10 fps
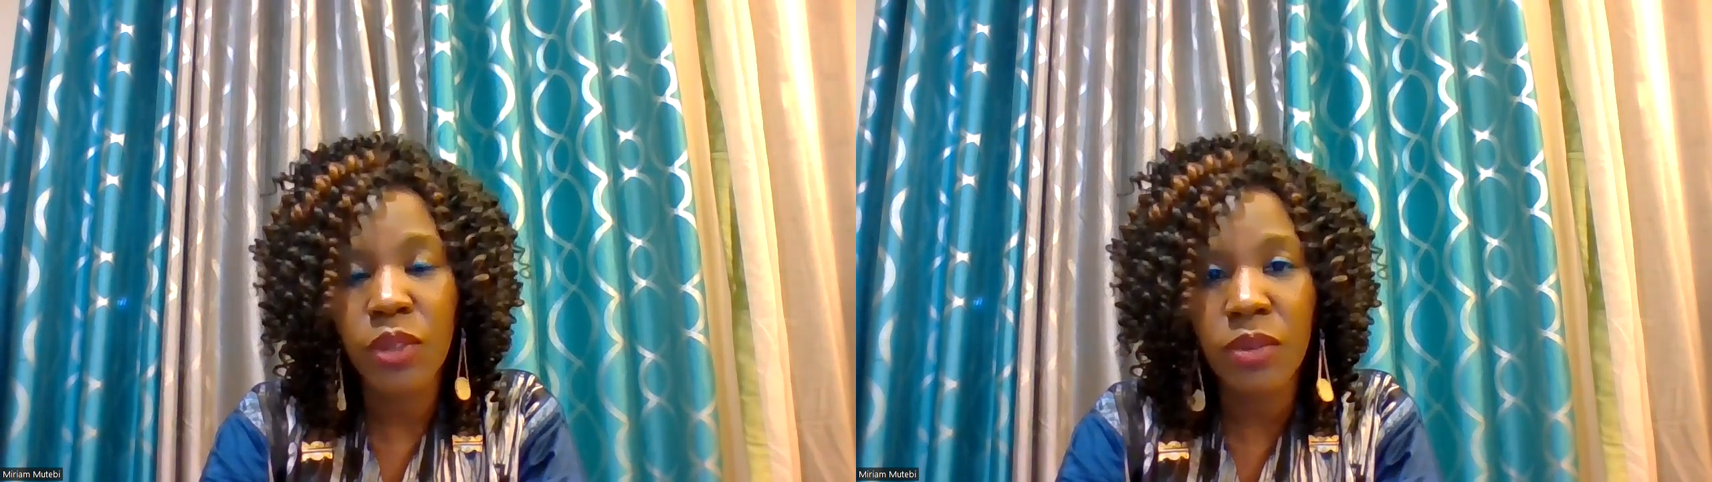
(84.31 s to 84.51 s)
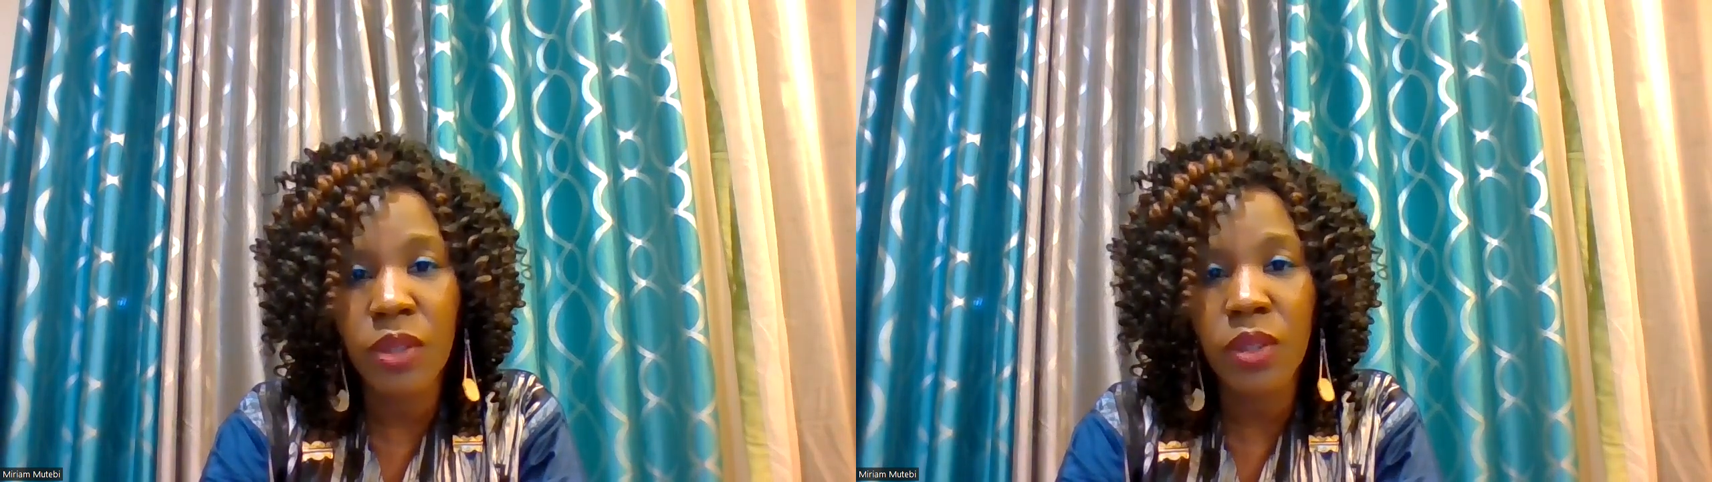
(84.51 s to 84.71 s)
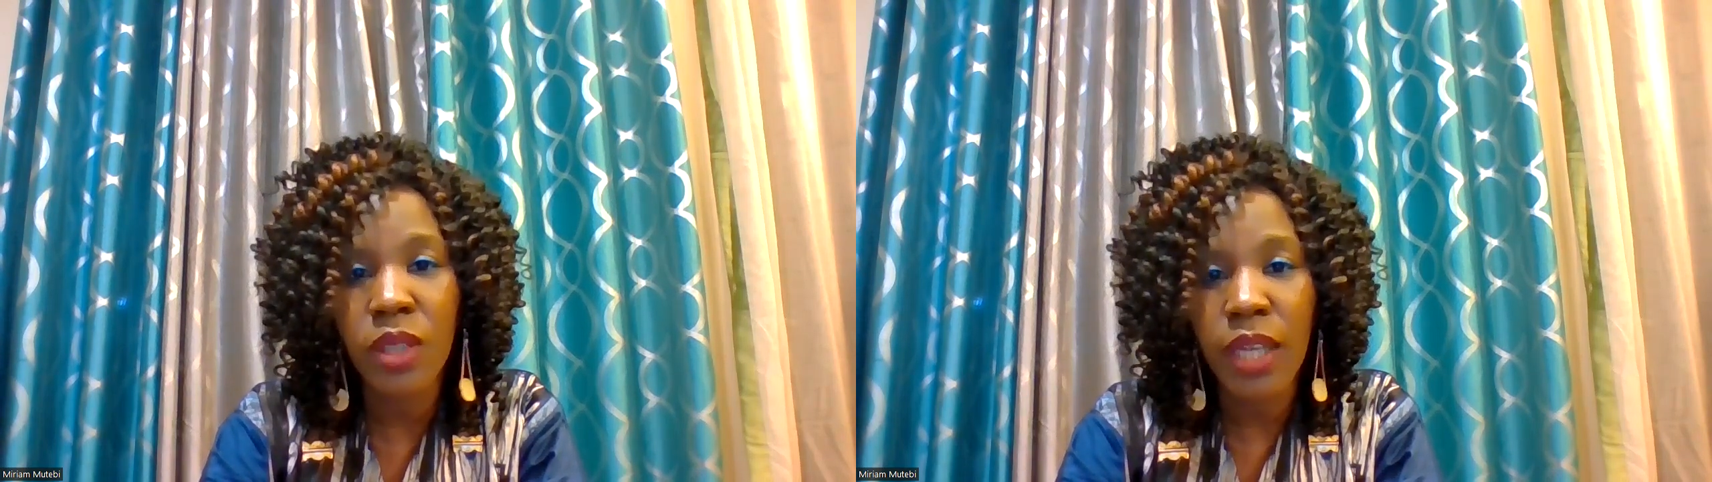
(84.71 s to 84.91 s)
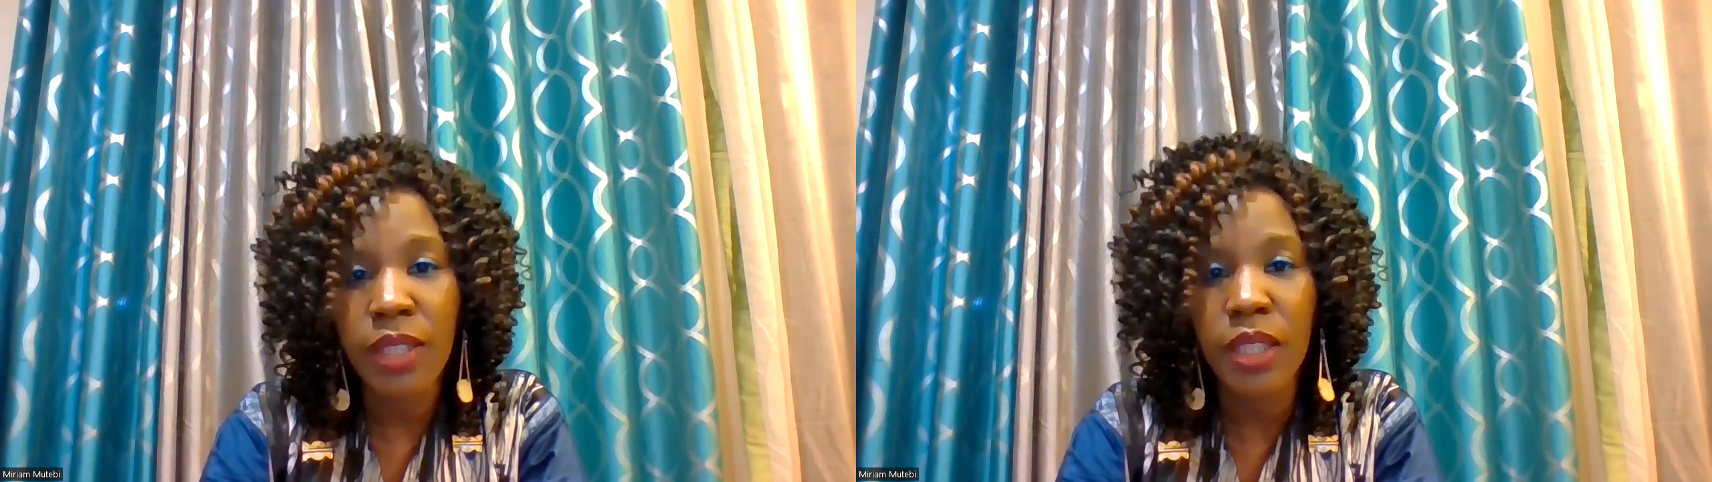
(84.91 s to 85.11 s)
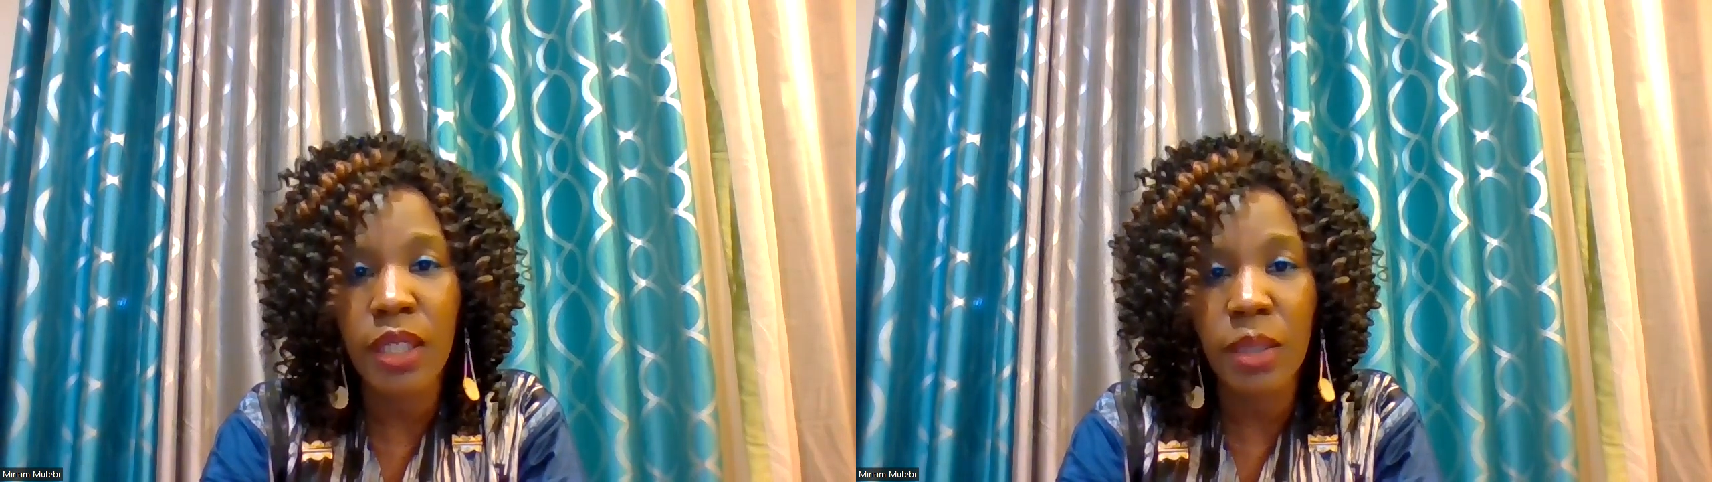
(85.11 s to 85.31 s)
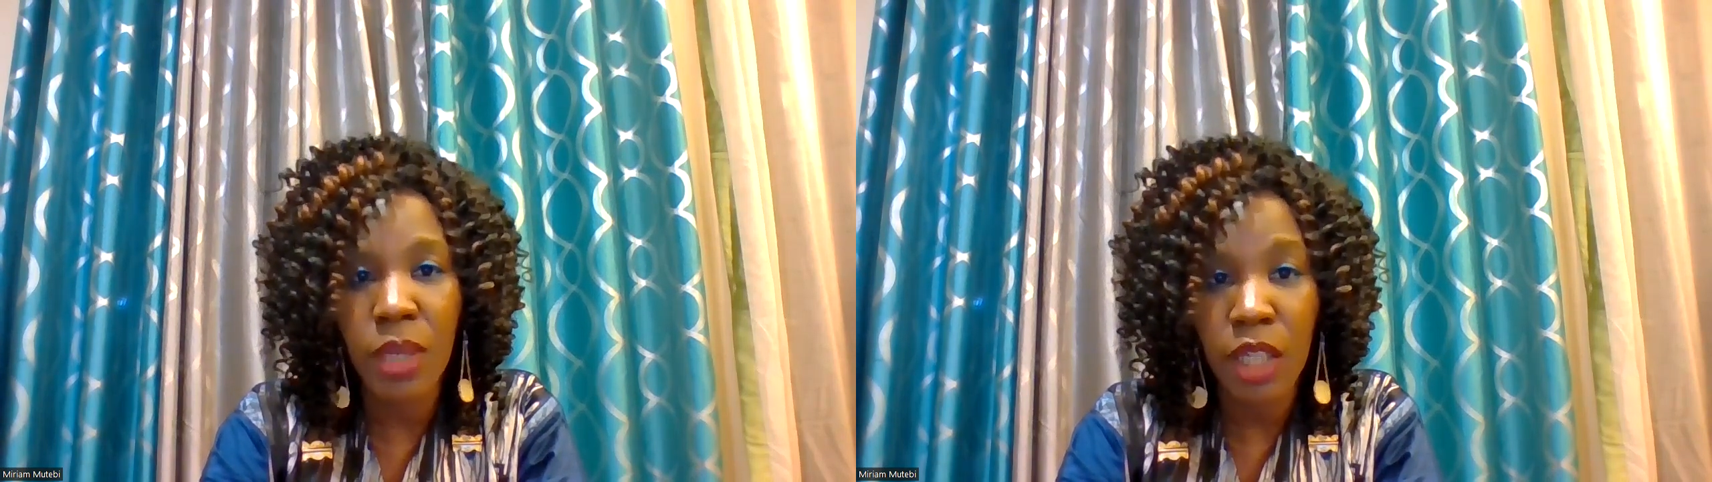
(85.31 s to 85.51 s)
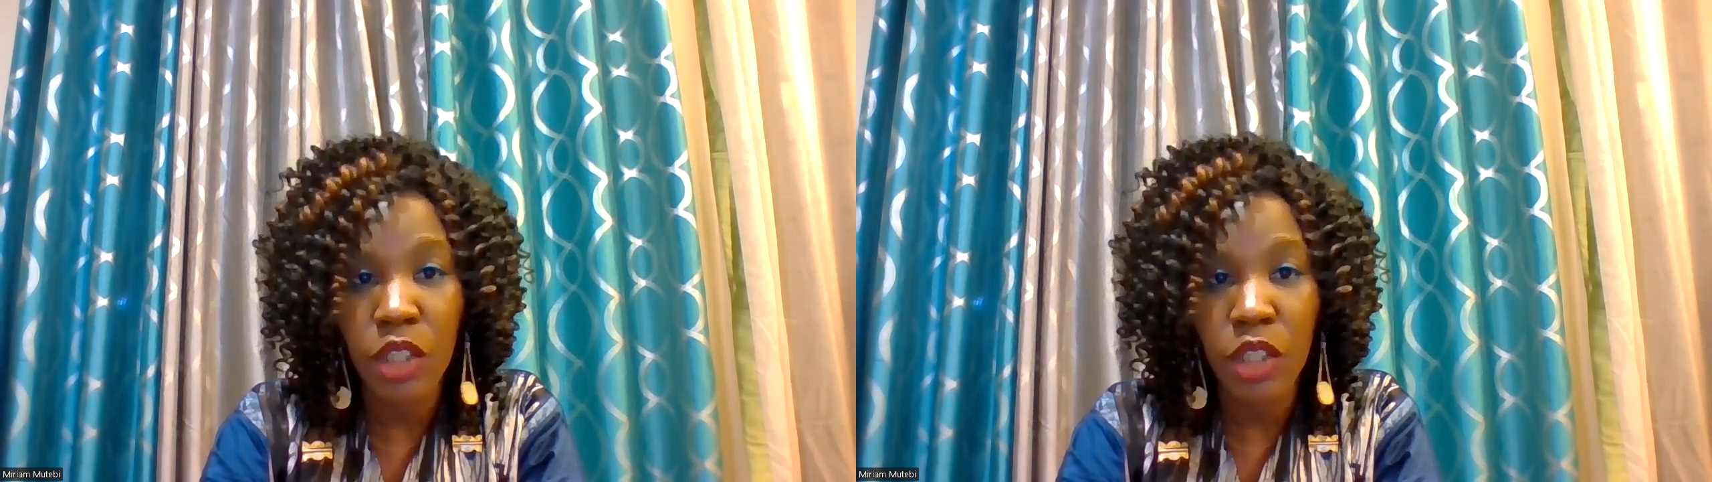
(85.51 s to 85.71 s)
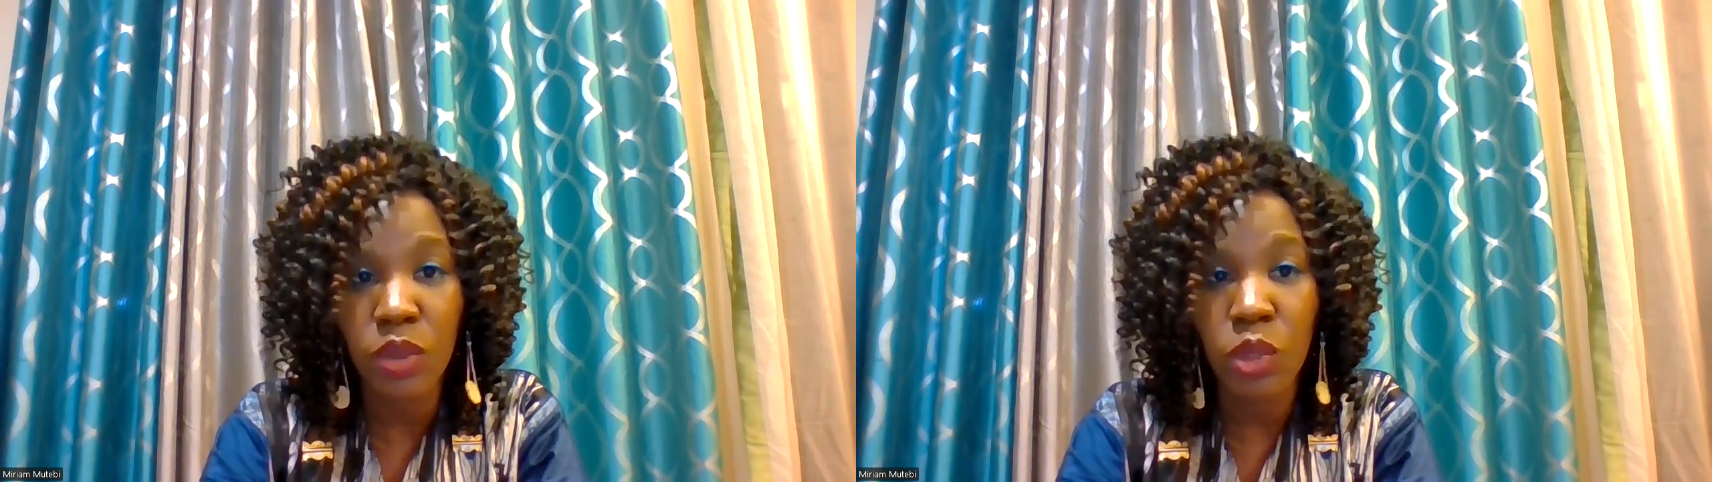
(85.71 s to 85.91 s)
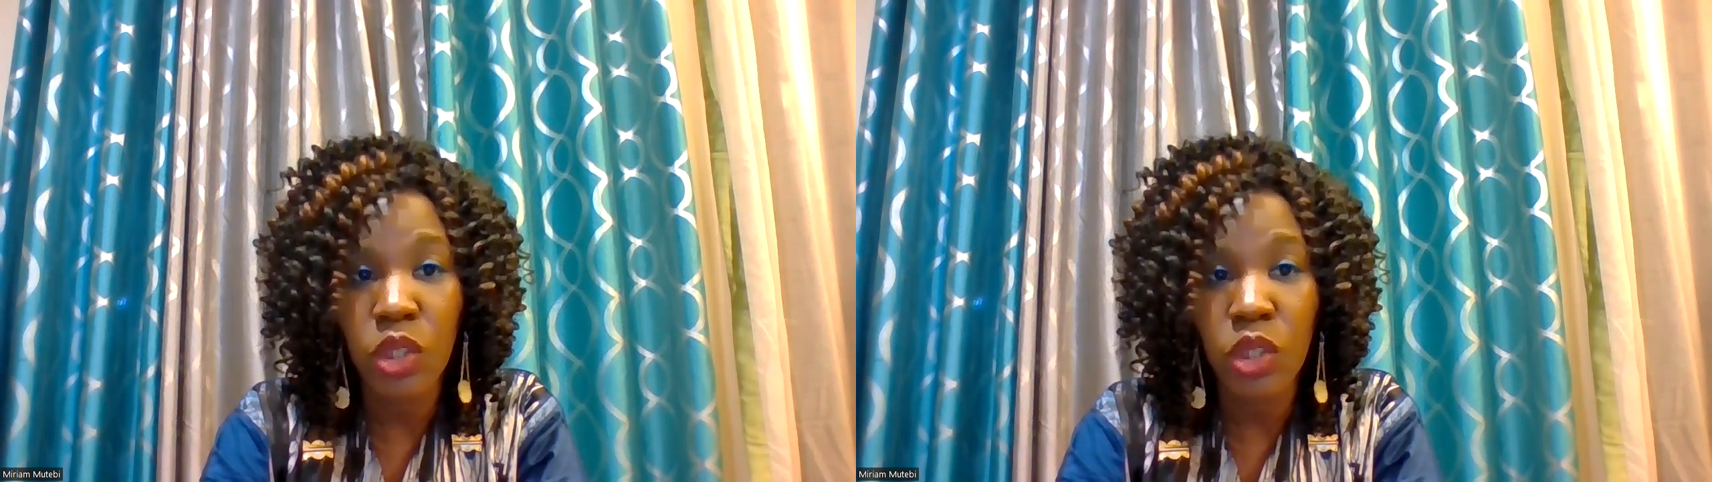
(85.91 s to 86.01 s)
Cervical Cancer Elimination,